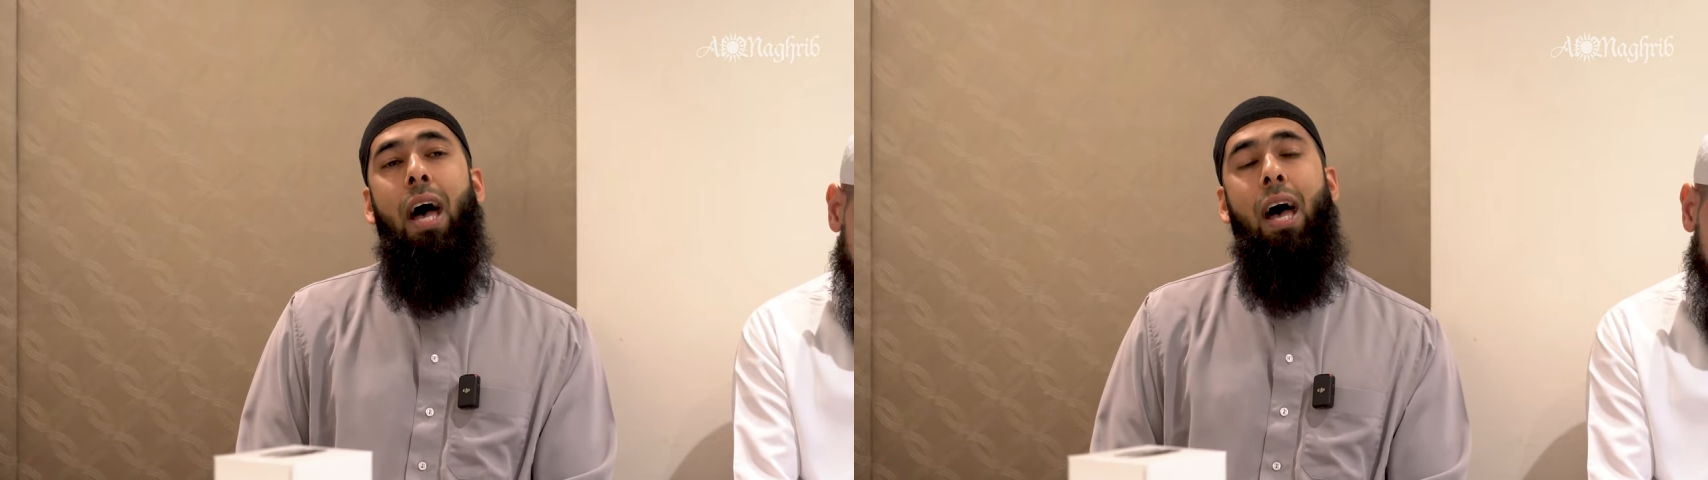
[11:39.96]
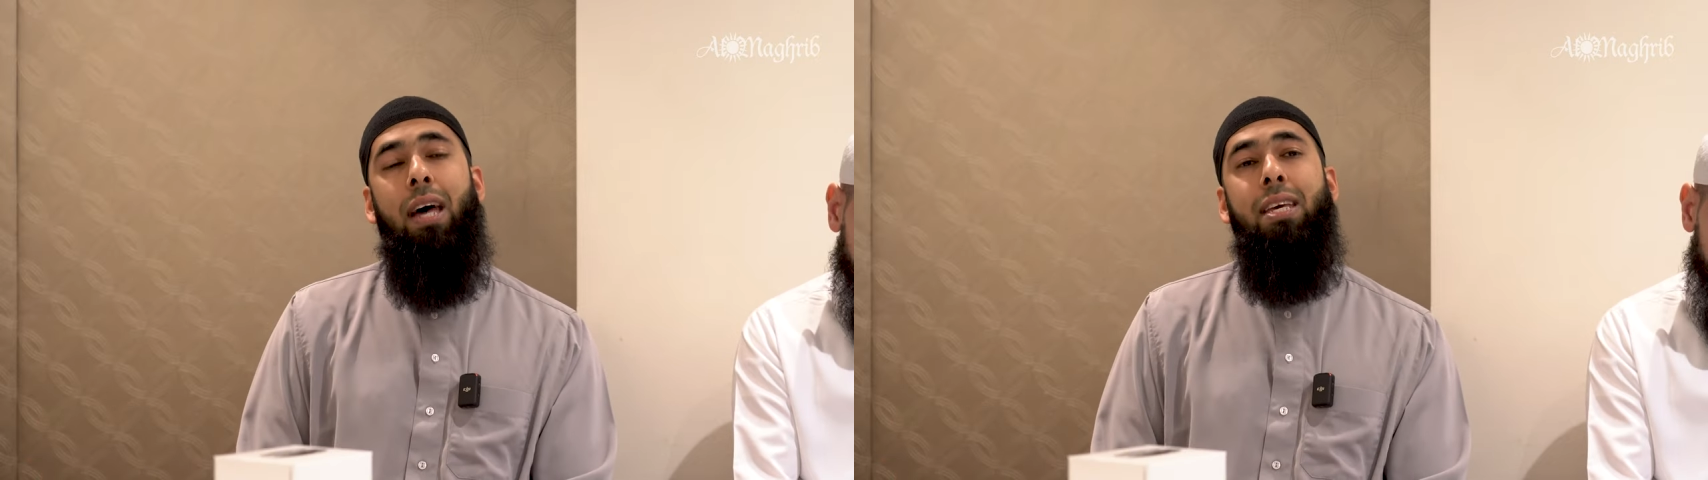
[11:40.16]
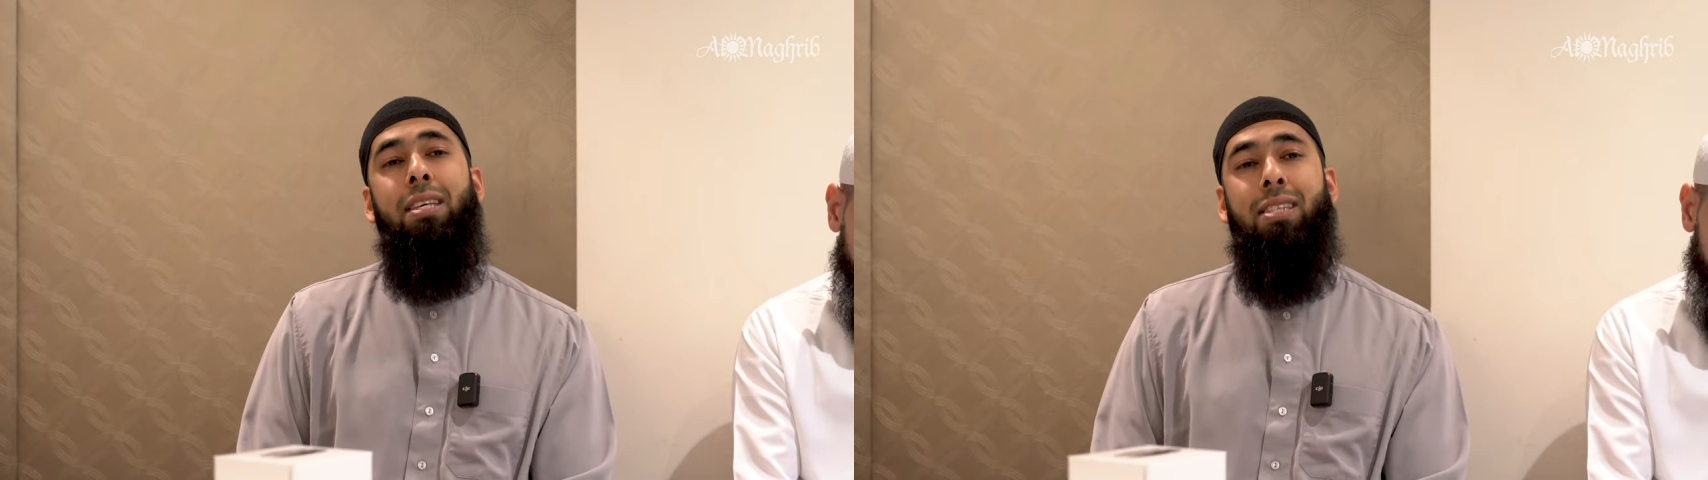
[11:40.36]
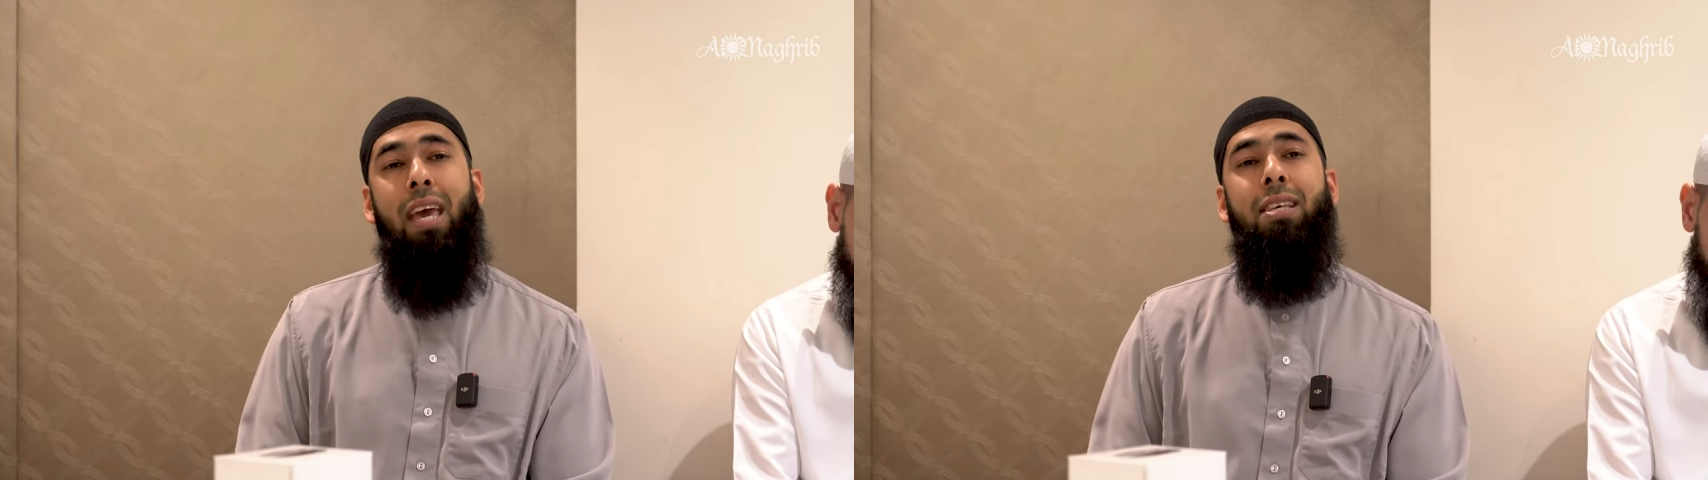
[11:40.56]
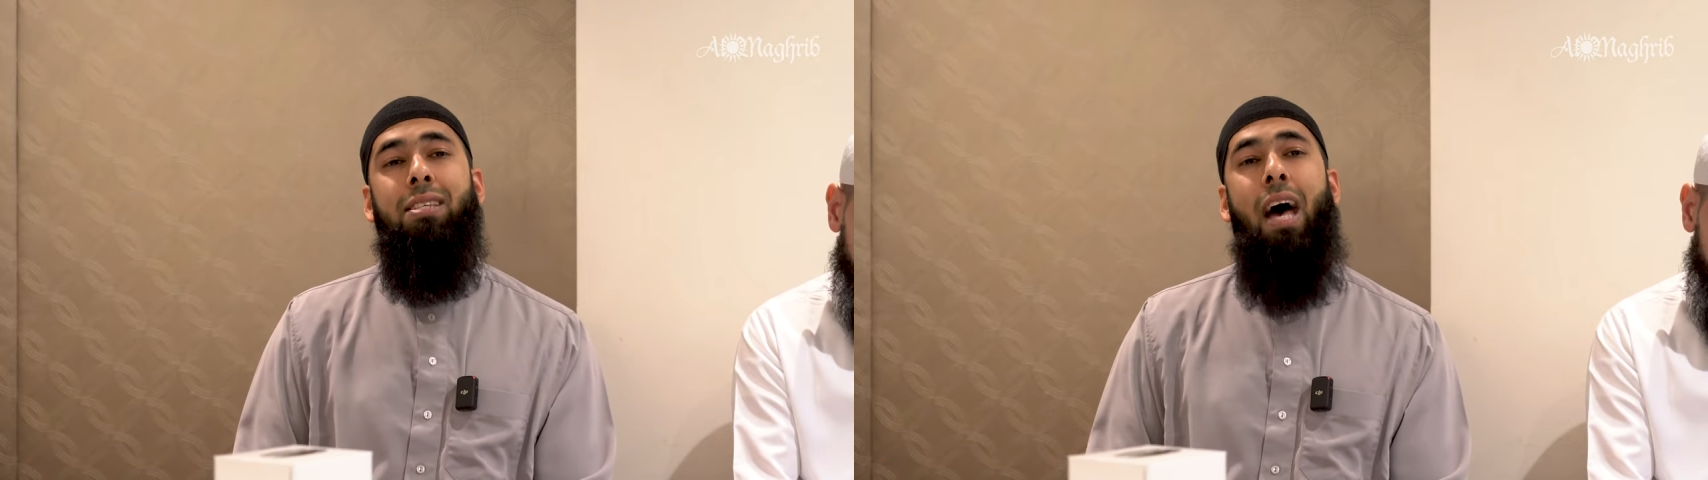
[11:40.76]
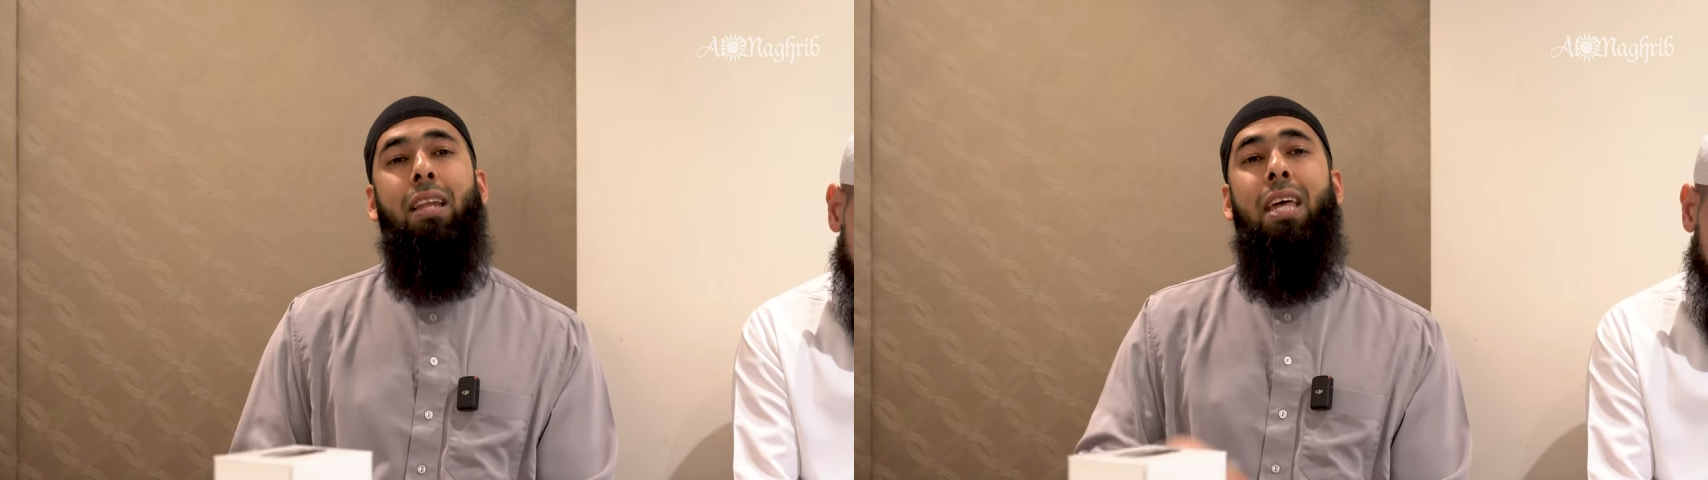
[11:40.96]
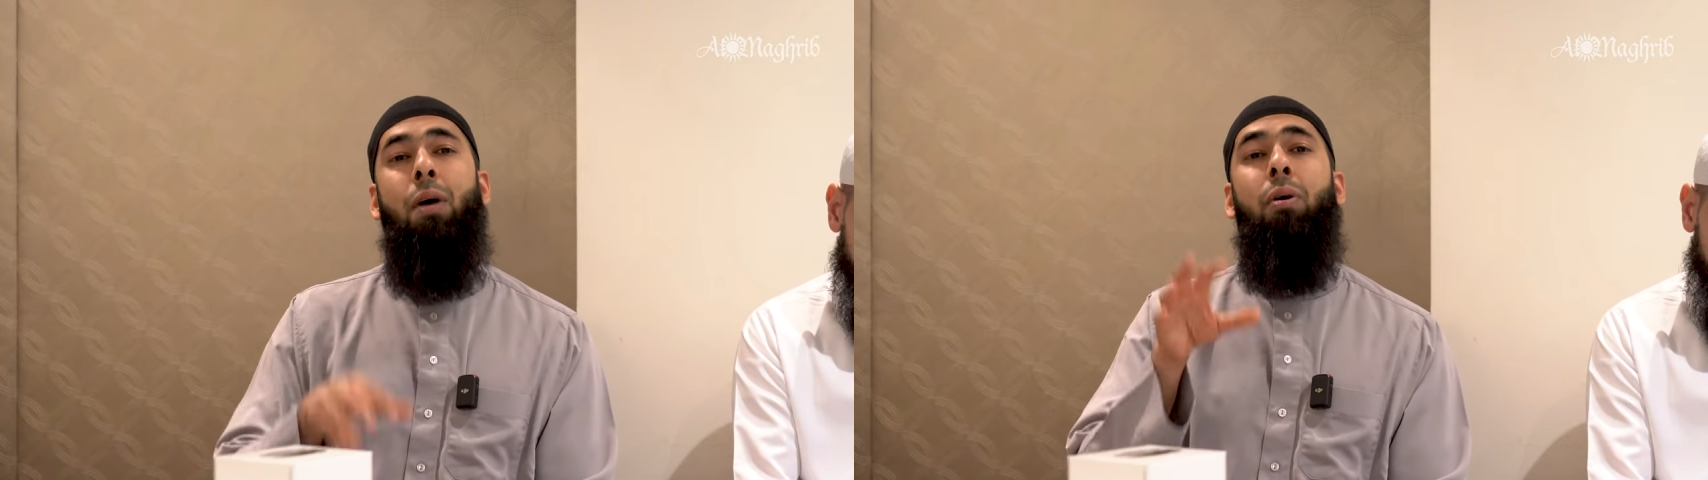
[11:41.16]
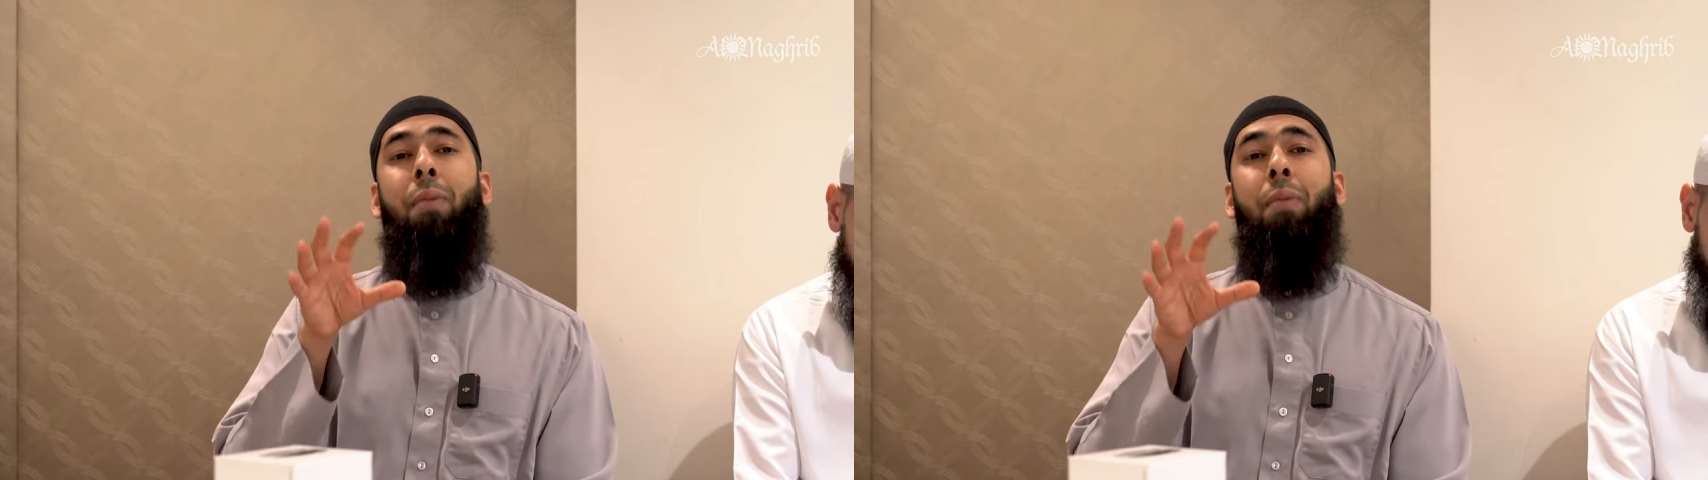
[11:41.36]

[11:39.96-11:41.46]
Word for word: And he says that they will,